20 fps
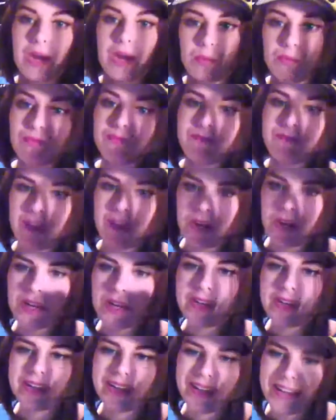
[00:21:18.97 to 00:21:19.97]

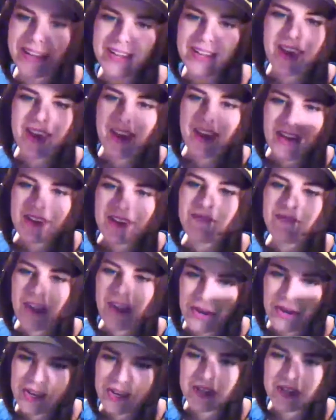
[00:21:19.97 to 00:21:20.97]
very,
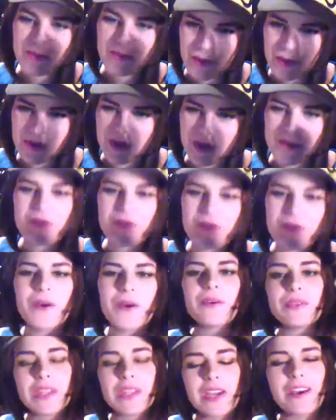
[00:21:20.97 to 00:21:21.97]
very quote
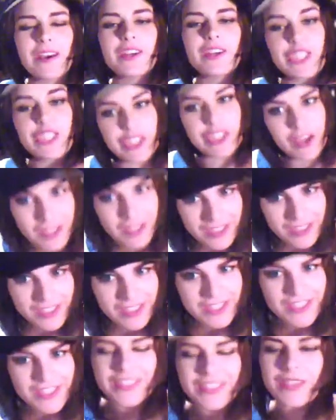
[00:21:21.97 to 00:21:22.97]
unquote
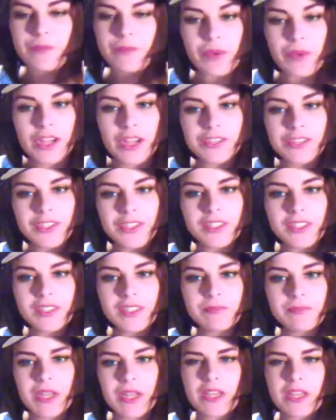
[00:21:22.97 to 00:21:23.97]
just depression,
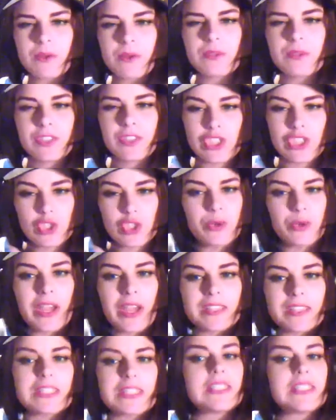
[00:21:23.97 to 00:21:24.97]
but it was
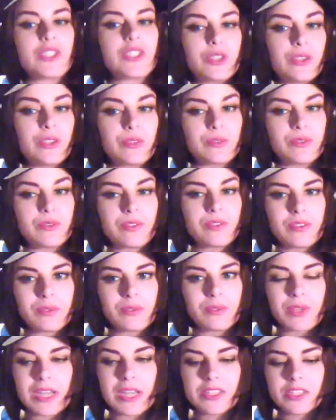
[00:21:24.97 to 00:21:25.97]
stress induced. So it
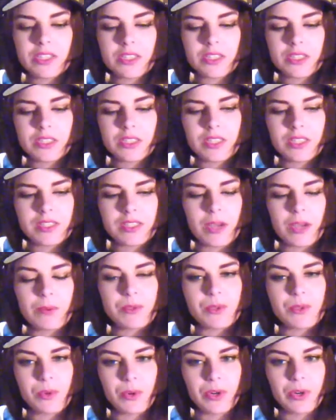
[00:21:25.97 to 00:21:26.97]
was actually because I
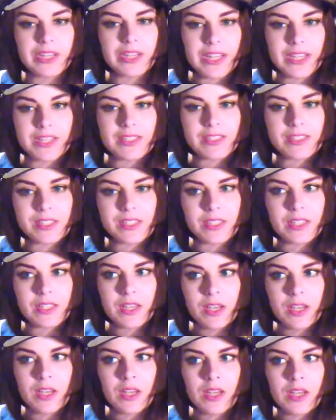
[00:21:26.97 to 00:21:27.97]
was organizing
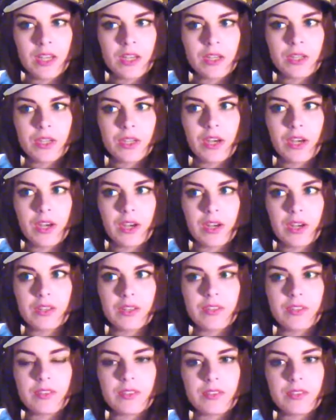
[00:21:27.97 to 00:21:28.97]

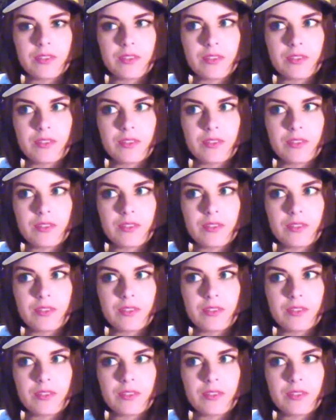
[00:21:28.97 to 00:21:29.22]
the